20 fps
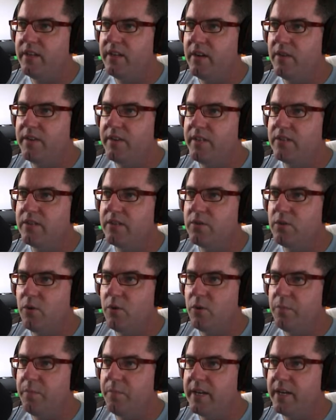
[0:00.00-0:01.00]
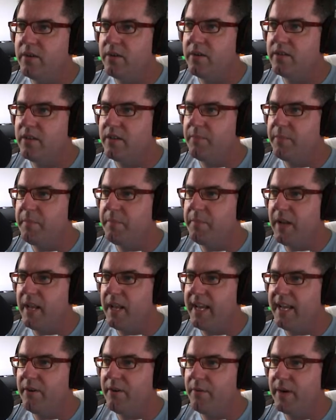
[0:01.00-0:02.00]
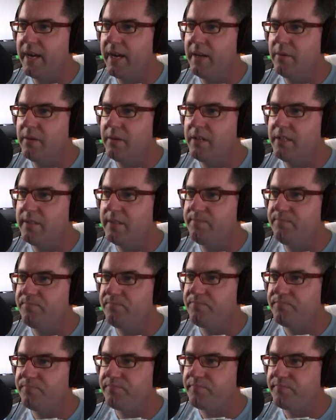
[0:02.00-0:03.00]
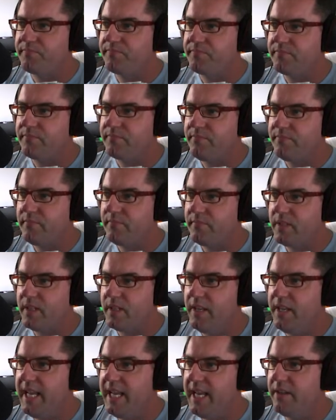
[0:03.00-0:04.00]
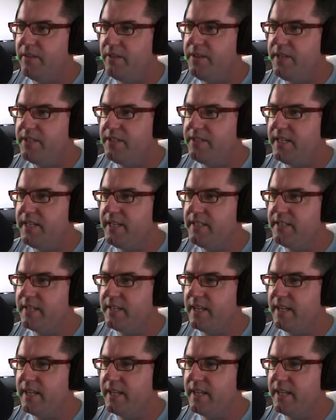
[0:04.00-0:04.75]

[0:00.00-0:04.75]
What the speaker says: that I've installed because I've been playing around with it. Now, this is